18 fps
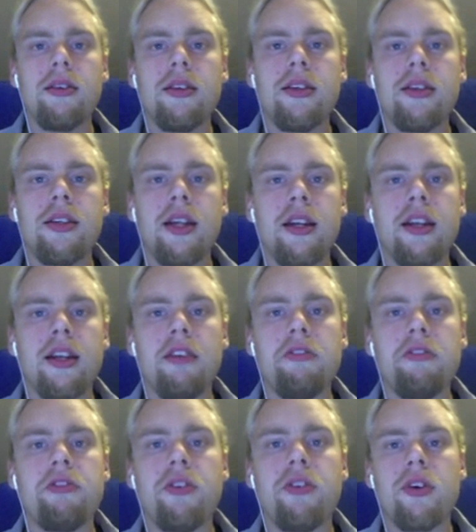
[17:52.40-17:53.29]
getting a
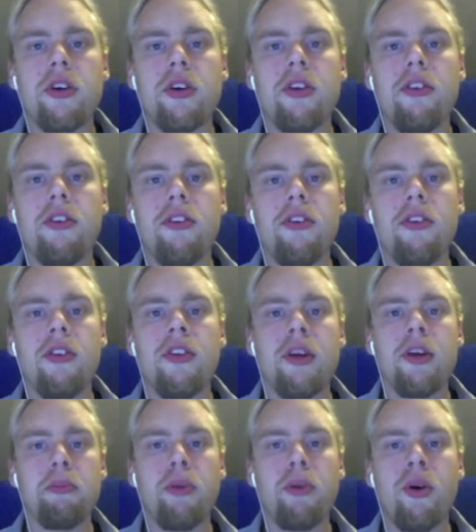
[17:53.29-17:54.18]
force
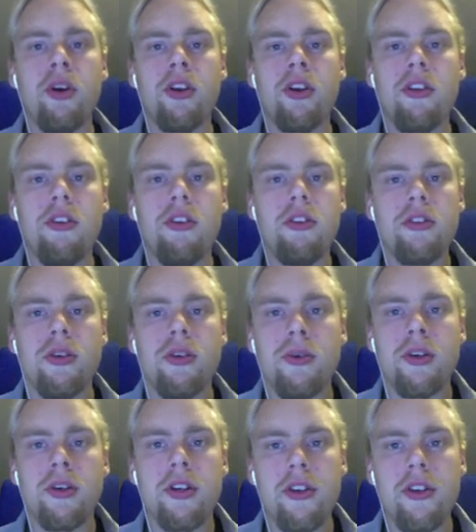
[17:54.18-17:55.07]
that points
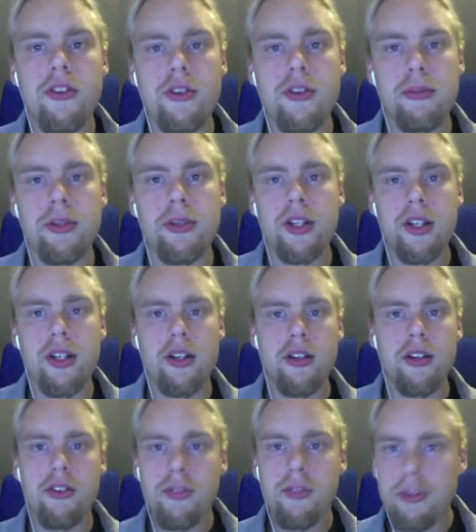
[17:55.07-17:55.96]
towards the player.
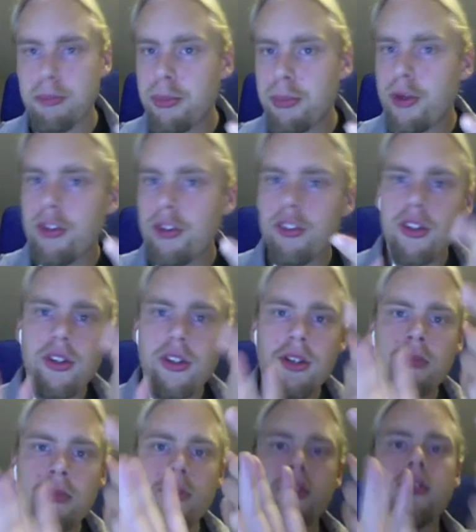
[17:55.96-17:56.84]
So we're pushing
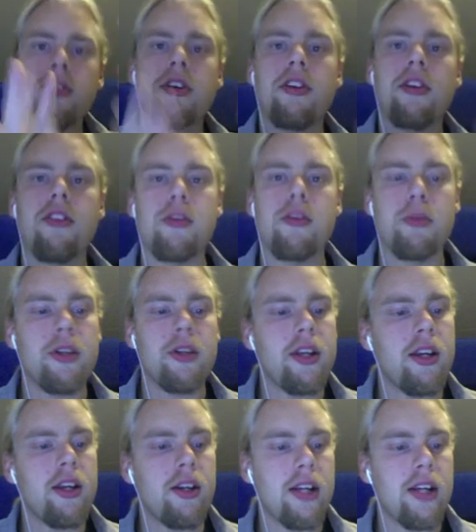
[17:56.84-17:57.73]
them towards the
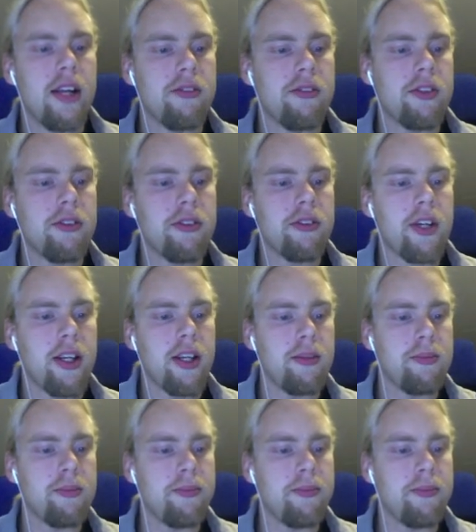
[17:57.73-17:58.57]
player every frame.